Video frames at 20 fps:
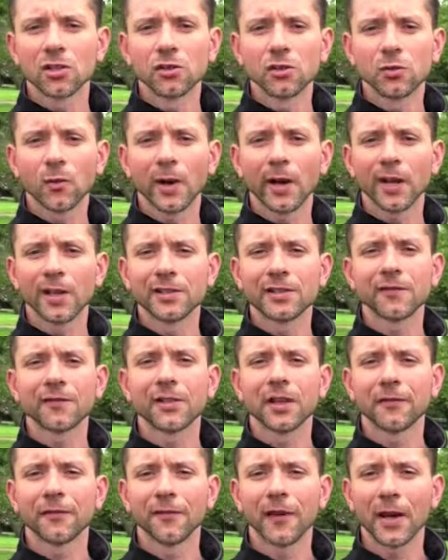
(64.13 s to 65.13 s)
lose weight is if
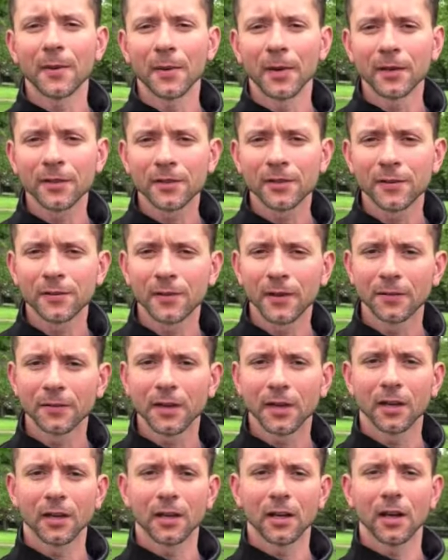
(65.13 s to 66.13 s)
they have families,
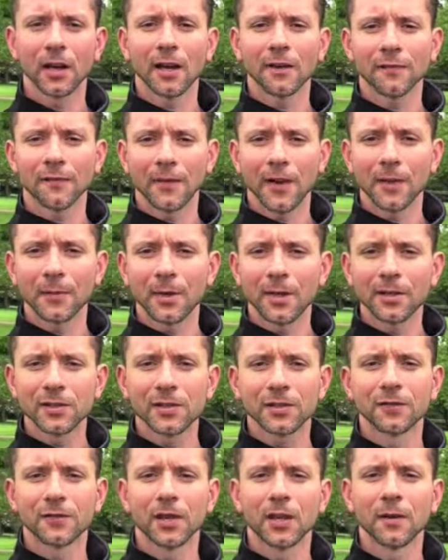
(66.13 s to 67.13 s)

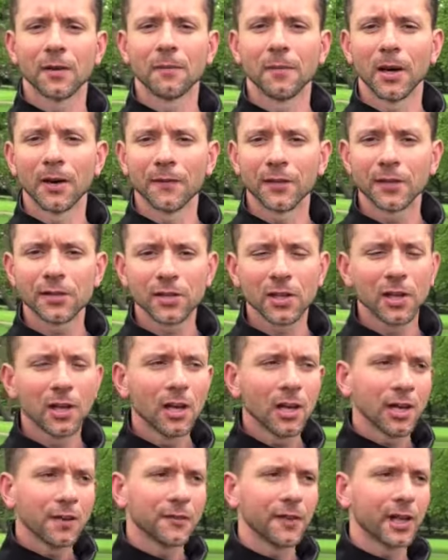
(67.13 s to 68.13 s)
if they're mothers,
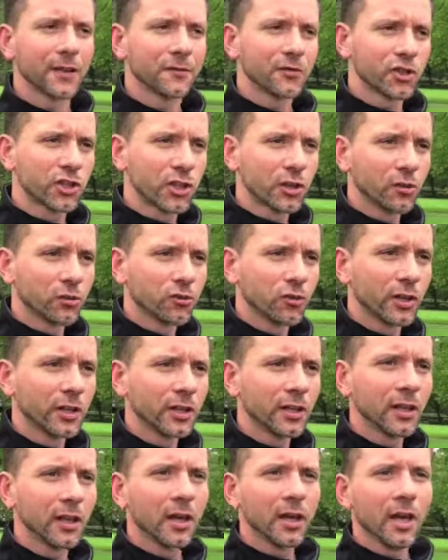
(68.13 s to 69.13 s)
if they have
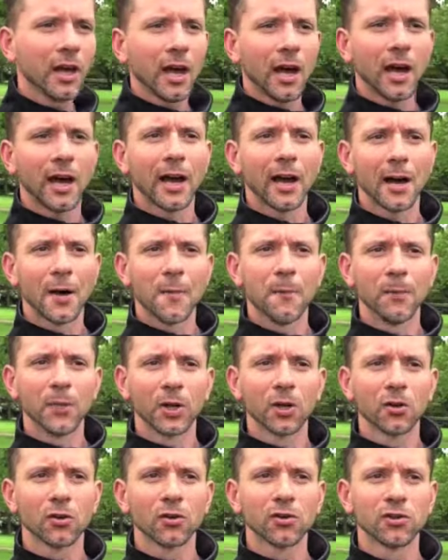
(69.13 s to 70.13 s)
children,
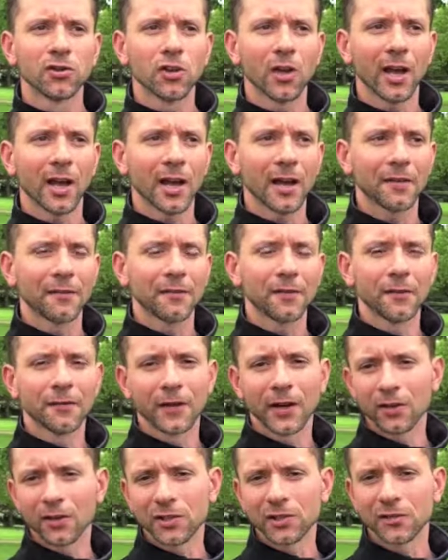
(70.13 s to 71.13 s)
because you have
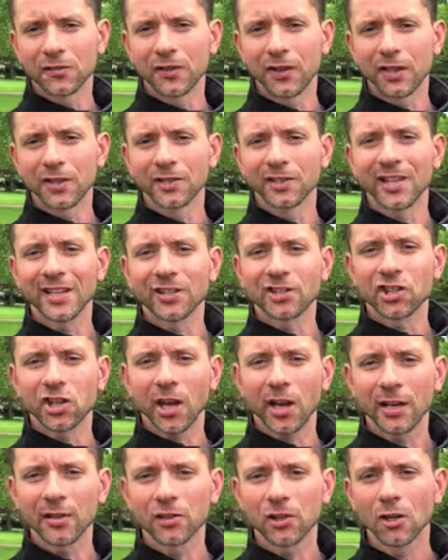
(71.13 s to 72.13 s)
various things that
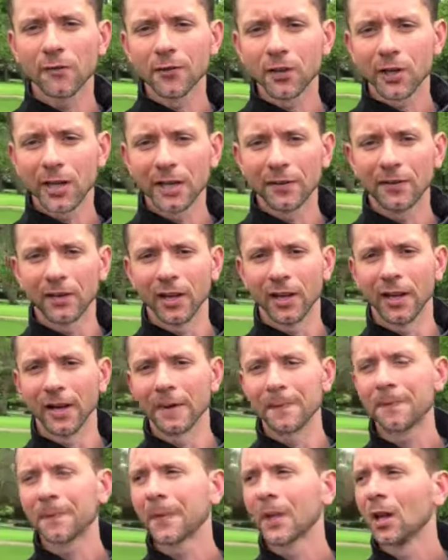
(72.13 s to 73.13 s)
change over a given
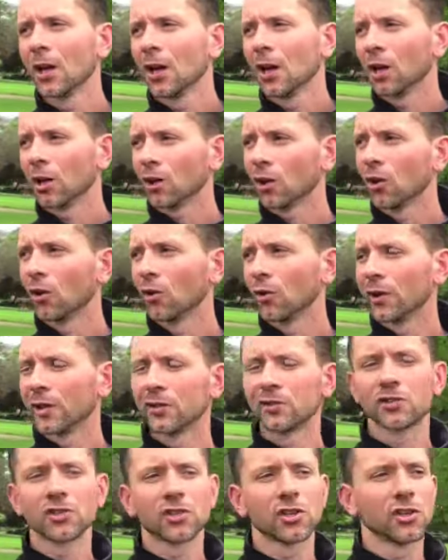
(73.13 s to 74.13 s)
year
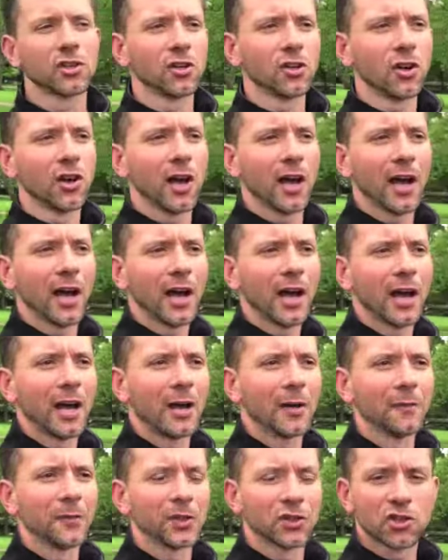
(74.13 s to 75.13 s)
according to
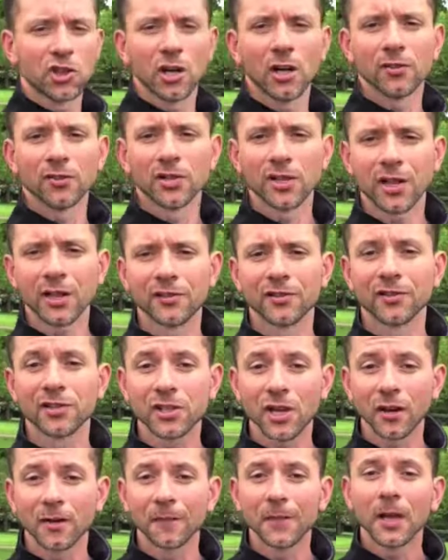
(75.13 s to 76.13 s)
the child's needs.
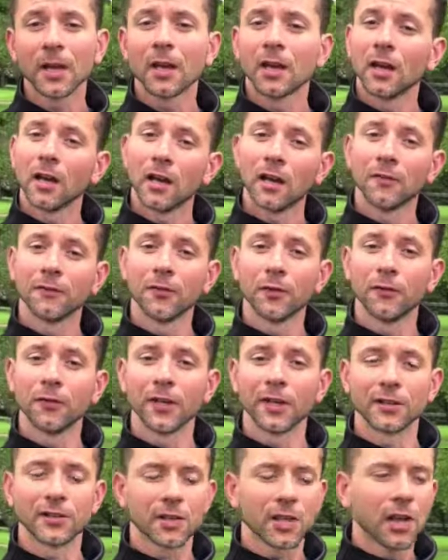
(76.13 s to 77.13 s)
So, a few
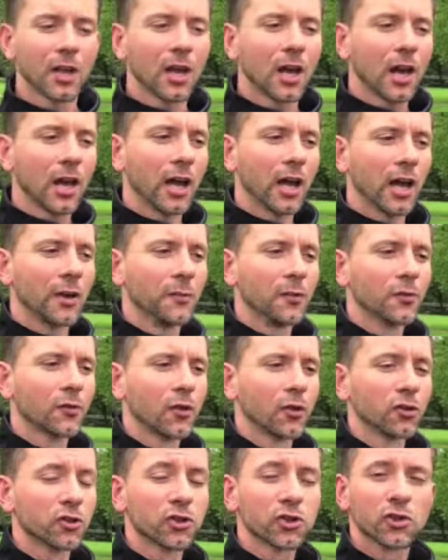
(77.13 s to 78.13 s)
things. You've
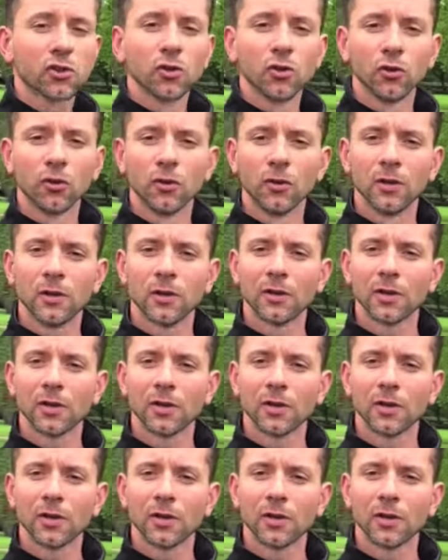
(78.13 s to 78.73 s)
got the school